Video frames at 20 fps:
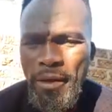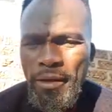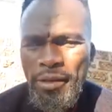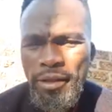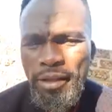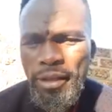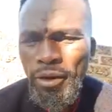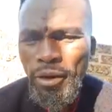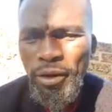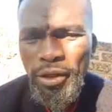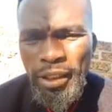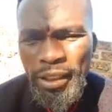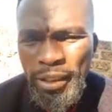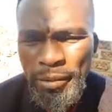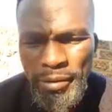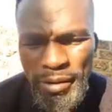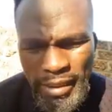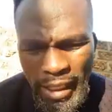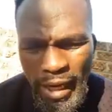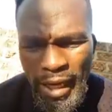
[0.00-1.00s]
The only
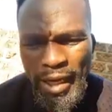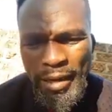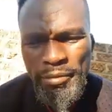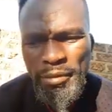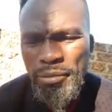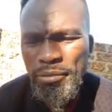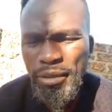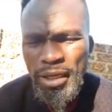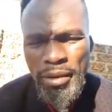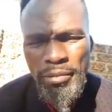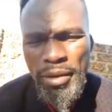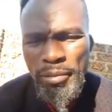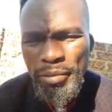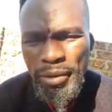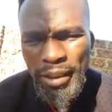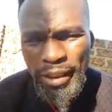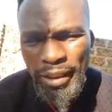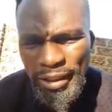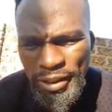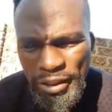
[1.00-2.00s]
time they become a
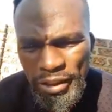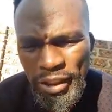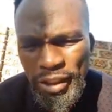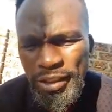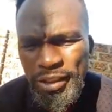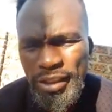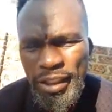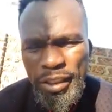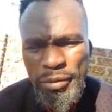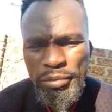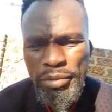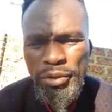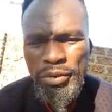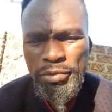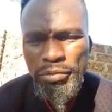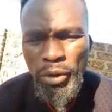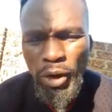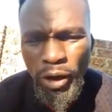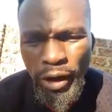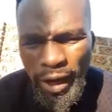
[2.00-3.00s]
bit lenient and put
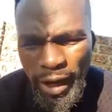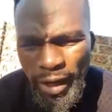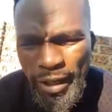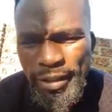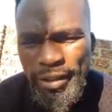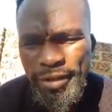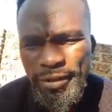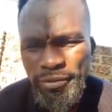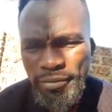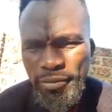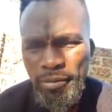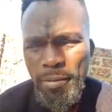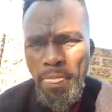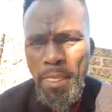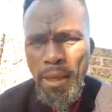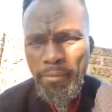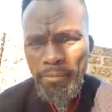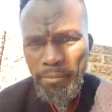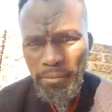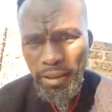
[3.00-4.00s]
more aid
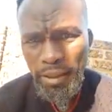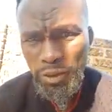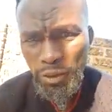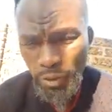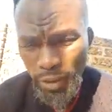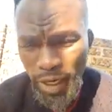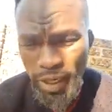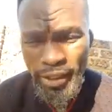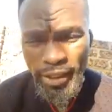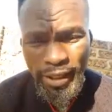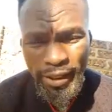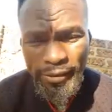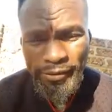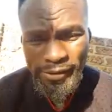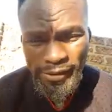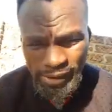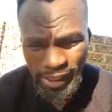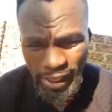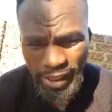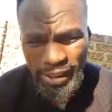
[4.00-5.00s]
is when they have
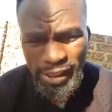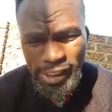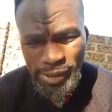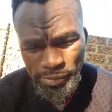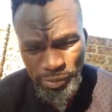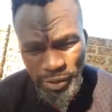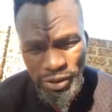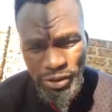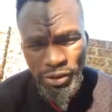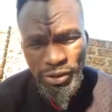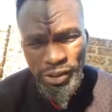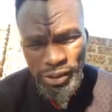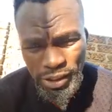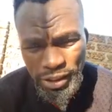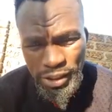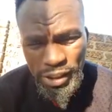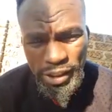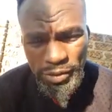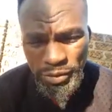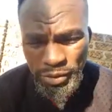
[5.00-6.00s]
signed special
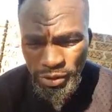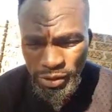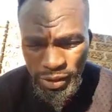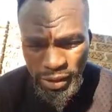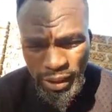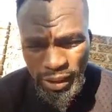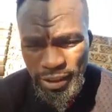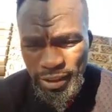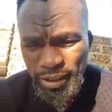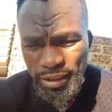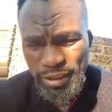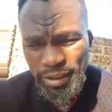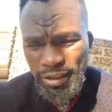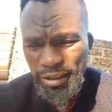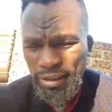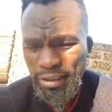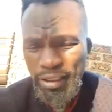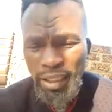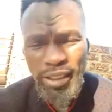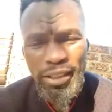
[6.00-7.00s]
treaties with those countries.
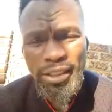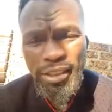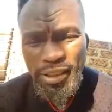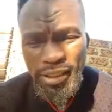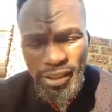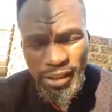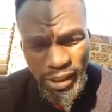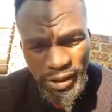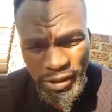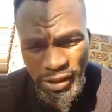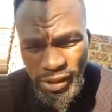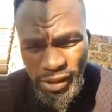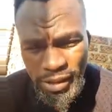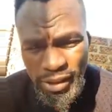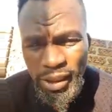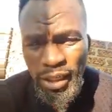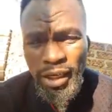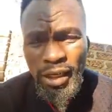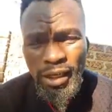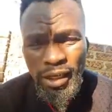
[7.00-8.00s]
Countries such as
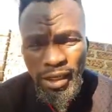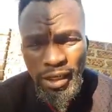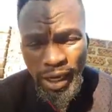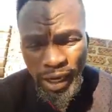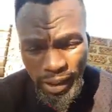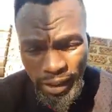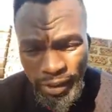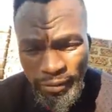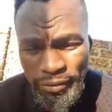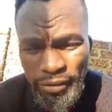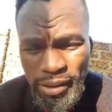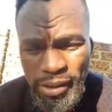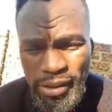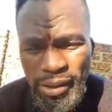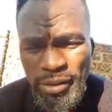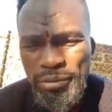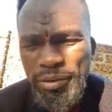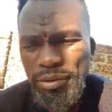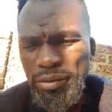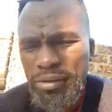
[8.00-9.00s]
Ghana, for
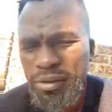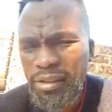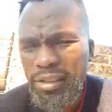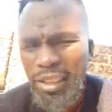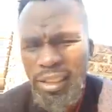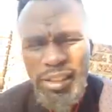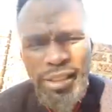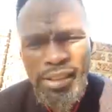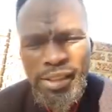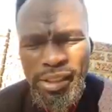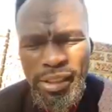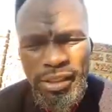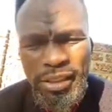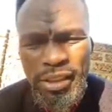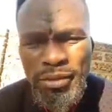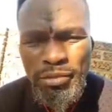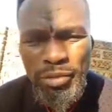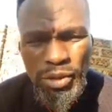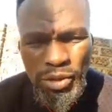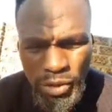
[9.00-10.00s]
example, countries such as
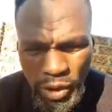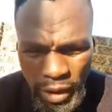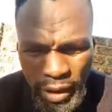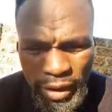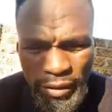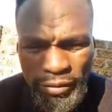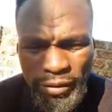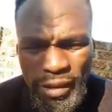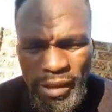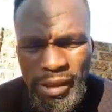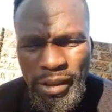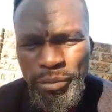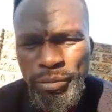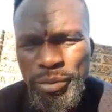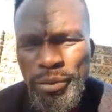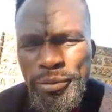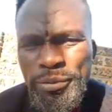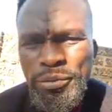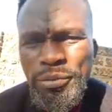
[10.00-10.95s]
Botswana, for example,